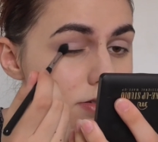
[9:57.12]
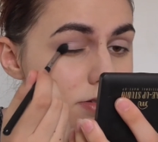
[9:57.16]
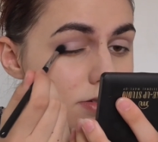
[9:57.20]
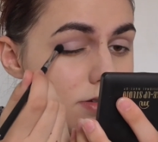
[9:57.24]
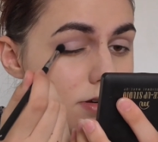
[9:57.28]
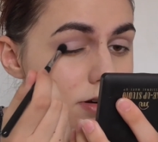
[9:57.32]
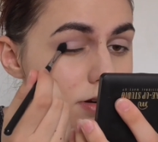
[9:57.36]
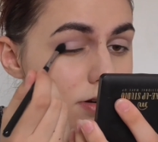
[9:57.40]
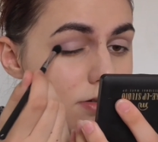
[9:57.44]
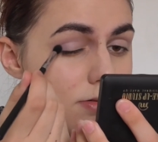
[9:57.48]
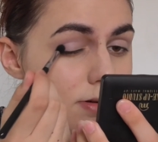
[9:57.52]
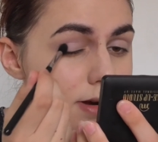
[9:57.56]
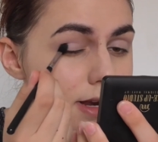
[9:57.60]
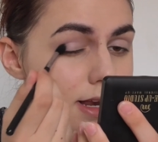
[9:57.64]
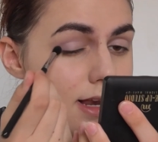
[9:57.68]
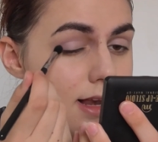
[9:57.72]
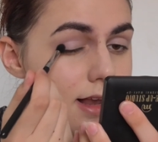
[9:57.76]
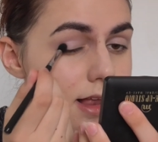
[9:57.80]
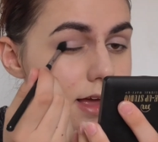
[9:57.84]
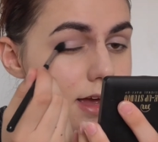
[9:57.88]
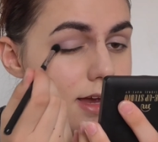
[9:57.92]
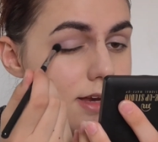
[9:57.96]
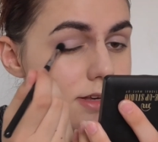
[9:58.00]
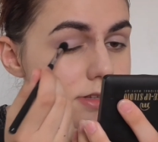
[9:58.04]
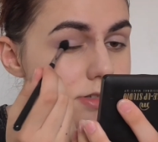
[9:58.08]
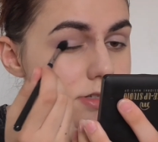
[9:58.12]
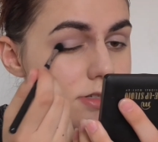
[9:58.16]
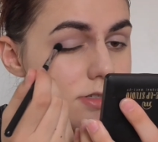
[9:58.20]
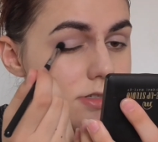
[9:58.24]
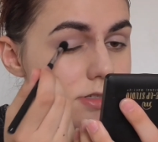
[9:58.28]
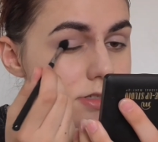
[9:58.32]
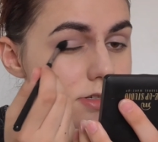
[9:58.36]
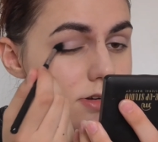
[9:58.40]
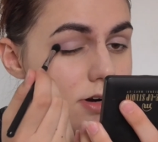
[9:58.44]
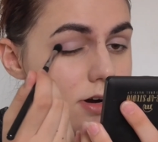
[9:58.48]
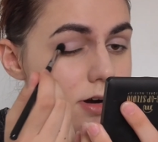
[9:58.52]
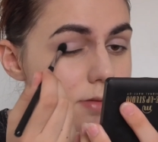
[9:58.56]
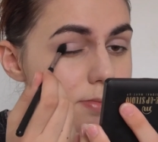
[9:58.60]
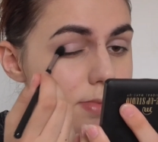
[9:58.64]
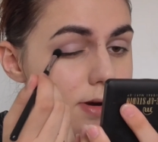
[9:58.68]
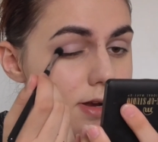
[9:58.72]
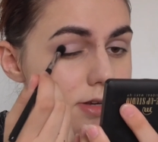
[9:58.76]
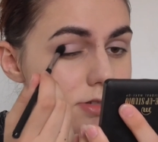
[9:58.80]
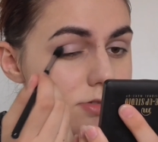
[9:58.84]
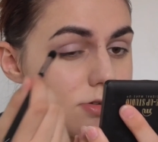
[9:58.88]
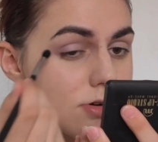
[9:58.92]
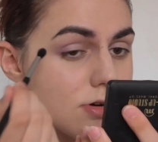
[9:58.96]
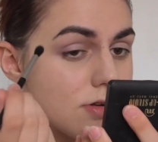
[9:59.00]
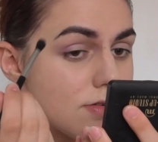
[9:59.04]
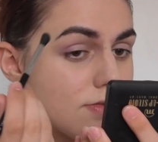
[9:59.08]
So I really like just start by
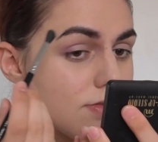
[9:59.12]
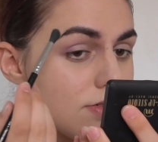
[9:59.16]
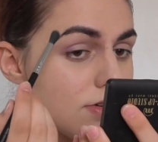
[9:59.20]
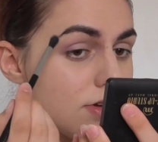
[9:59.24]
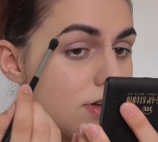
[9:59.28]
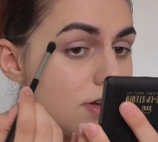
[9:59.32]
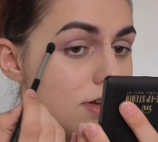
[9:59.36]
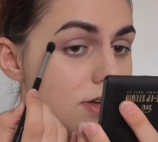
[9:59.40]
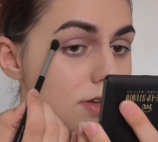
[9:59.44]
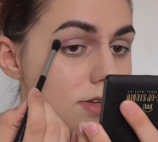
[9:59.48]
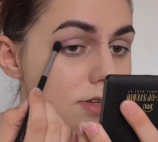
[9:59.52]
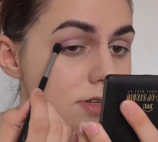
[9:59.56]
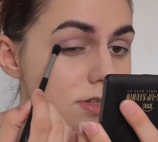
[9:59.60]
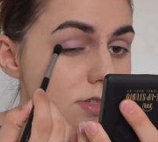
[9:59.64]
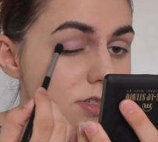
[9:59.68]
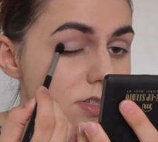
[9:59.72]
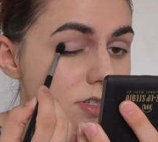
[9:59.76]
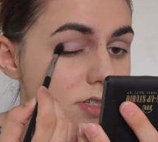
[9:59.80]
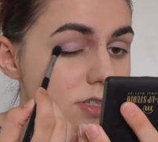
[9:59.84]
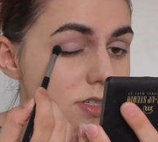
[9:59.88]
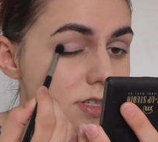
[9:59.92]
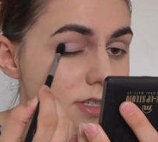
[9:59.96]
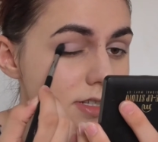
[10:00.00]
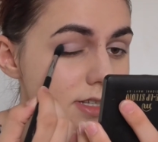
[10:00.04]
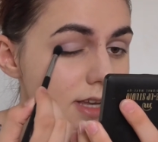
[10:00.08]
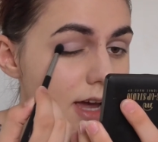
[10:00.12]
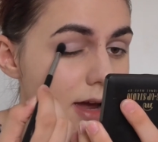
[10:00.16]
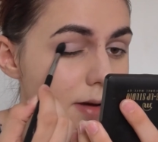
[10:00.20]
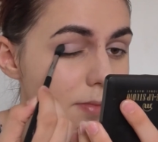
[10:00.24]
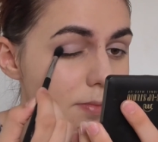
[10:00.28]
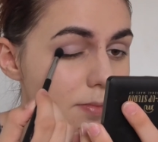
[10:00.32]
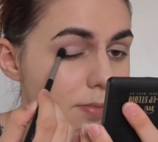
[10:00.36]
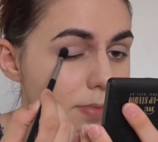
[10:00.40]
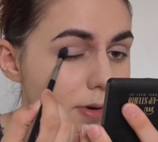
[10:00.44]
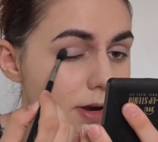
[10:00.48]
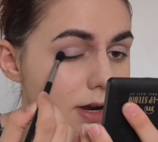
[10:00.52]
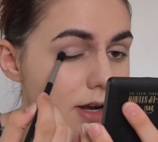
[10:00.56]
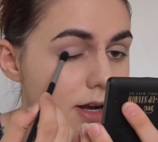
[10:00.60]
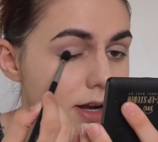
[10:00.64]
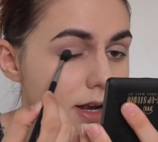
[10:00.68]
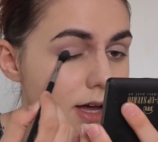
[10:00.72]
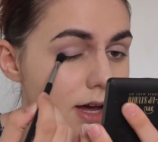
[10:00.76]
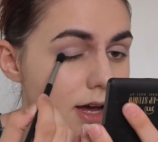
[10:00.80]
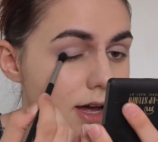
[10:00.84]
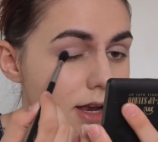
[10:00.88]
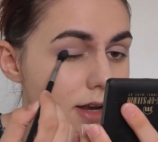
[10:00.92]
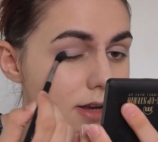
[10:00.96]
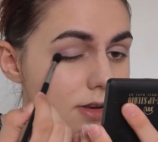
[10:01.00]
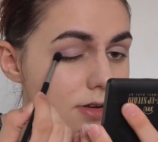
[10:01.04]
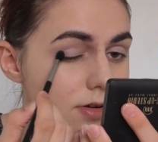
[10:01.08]
sort of stamping
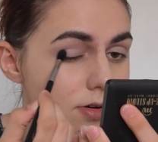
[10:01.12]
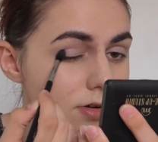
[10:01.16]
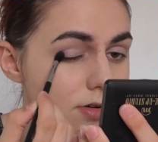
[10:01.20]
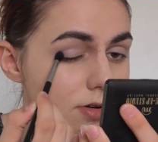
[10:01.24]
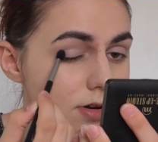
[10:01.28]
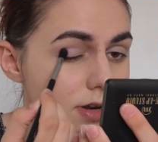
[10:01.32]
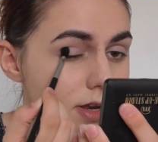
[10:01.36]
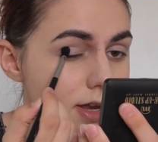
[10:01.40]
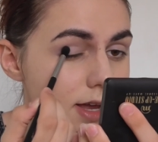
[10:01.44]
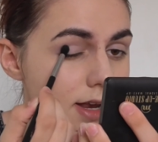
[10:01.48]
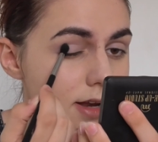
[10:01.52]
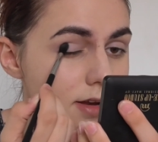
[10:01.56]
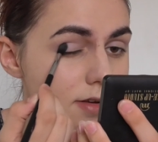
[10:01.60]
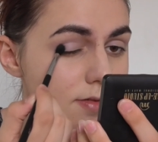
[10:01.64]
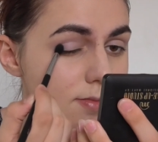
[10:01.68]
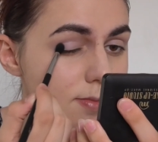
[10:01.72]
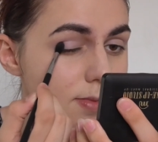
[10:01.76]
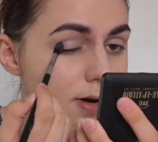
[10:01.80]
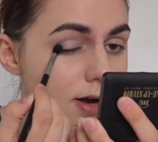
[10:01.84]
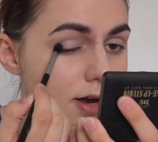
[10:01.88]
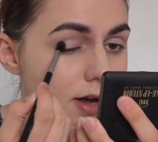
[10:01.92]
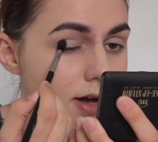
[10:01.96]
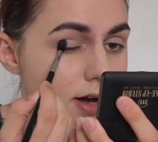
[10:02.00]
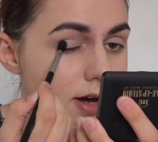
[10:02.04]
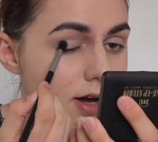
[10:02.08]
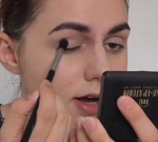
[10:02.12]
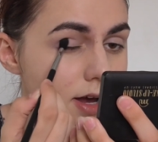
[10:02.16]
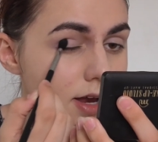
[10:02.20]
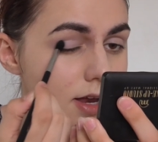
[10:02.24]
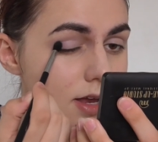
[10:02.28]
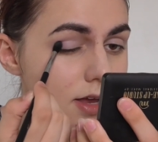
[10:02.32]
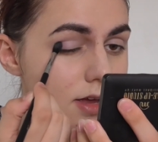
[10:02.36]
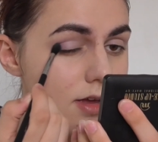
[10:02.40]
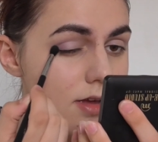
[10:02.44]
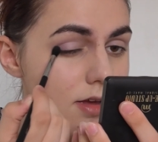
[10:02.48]
that on the end of my eye